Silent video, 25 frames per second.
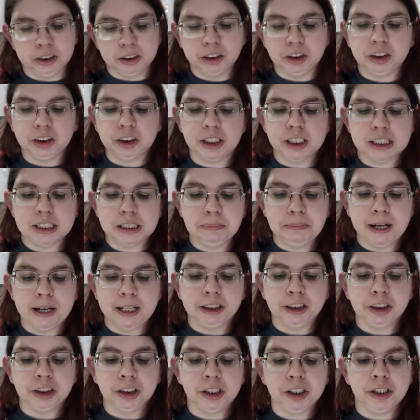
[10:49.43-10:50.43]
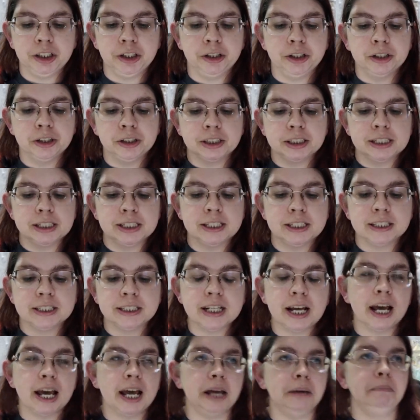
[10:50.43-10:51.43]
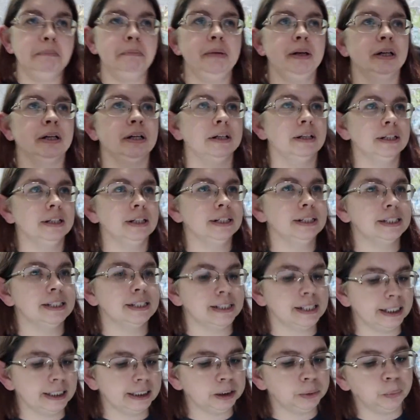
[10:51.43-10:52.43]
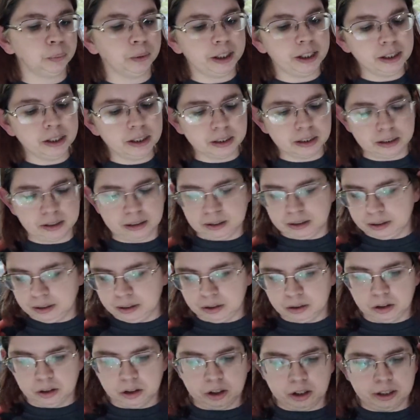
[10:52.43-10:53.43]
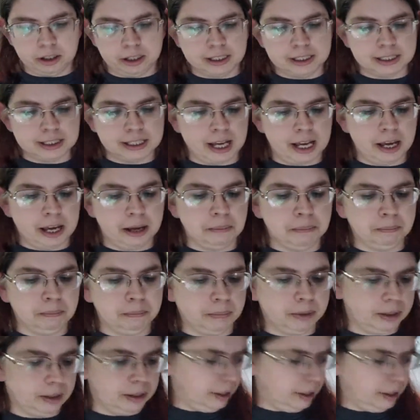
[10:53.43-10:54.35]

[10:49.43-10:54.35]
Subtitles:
just make sure you use the same stitch width or the same